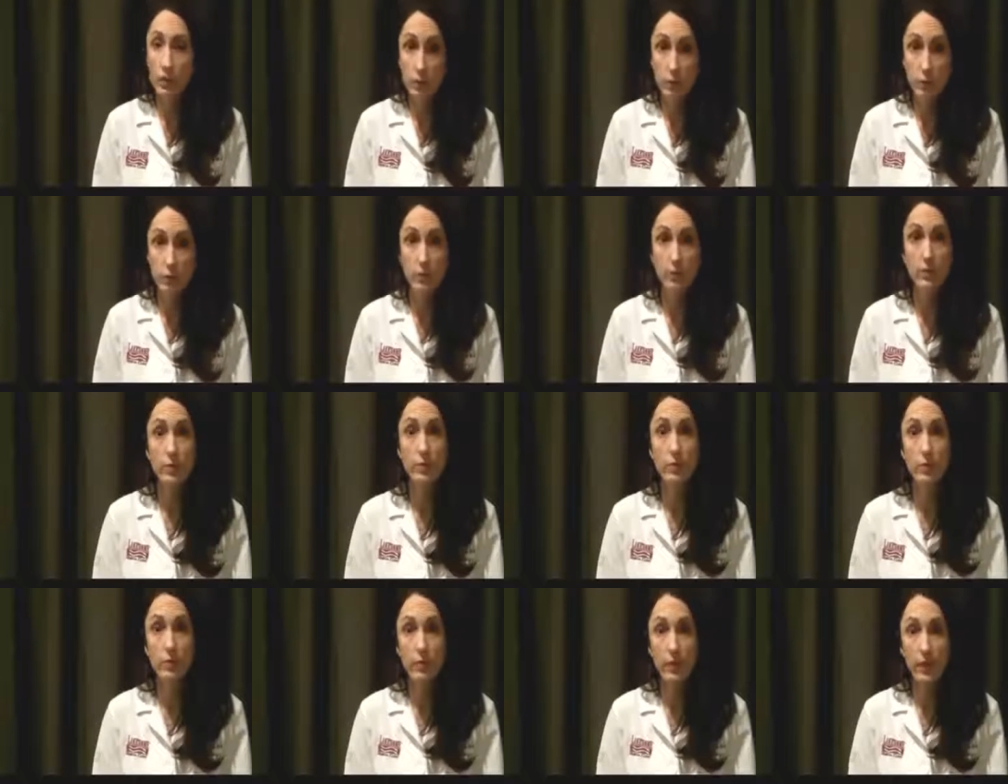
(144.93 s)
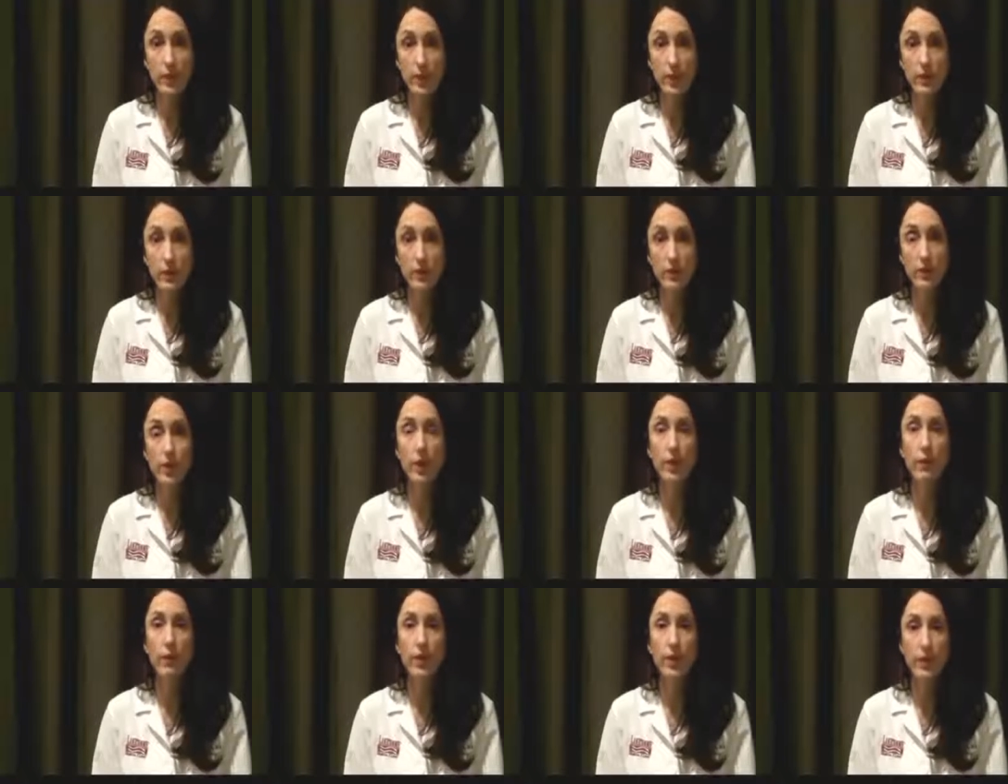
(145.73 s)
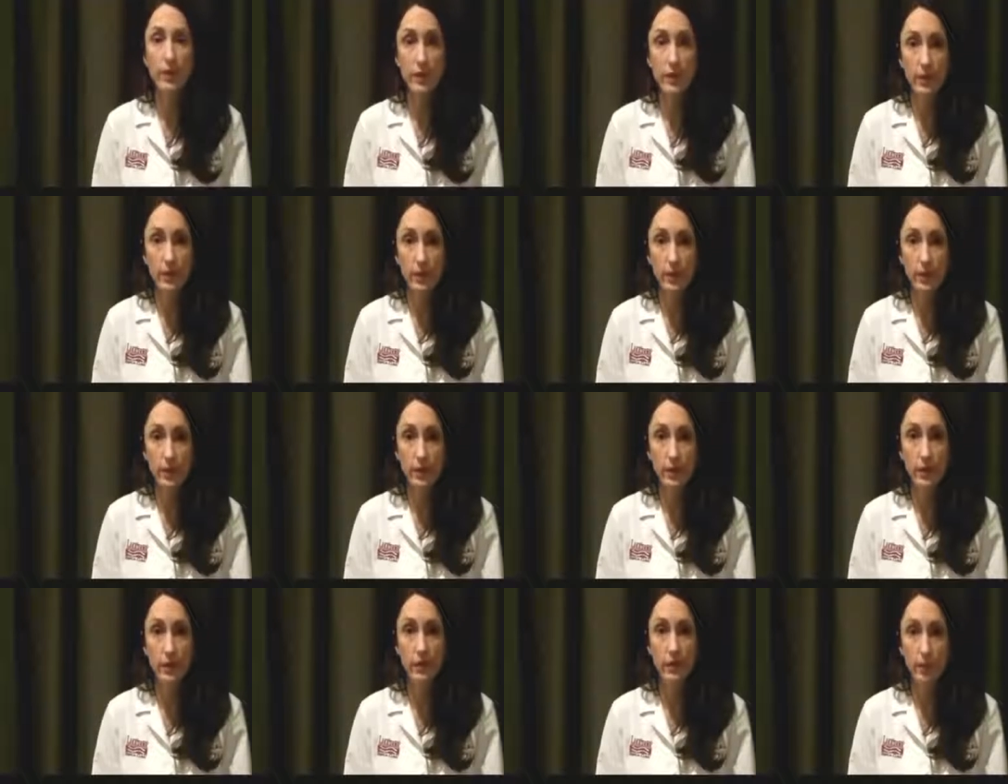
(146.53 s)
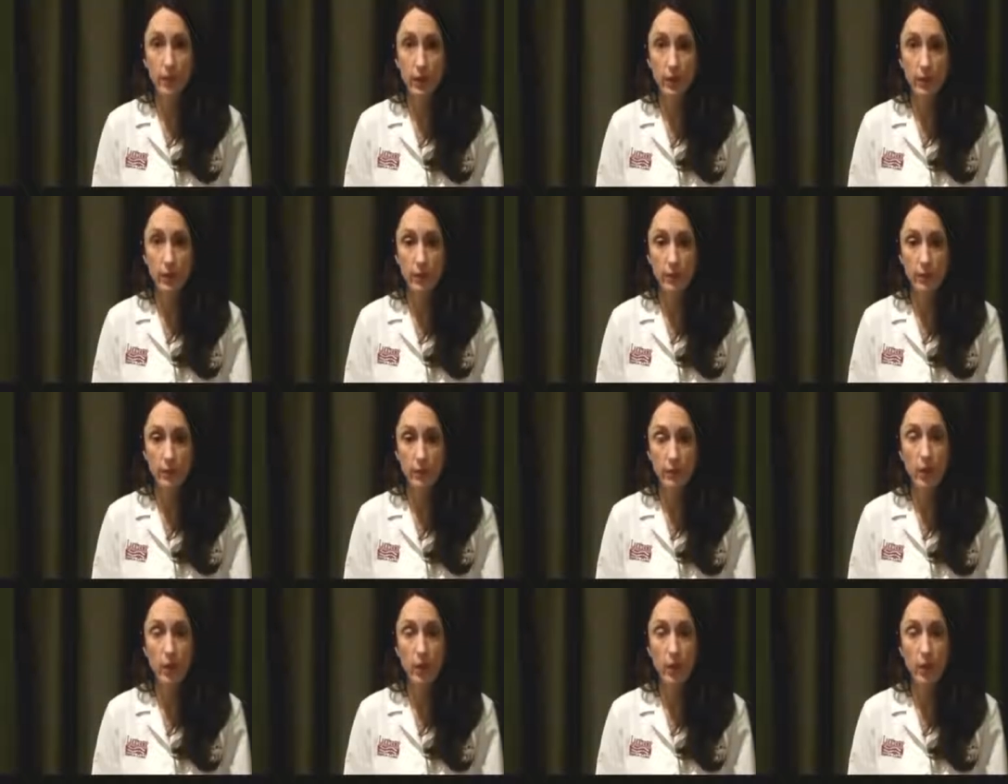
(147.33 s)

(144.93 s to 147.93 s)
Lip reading: It's used in burn patients to help them heal as well.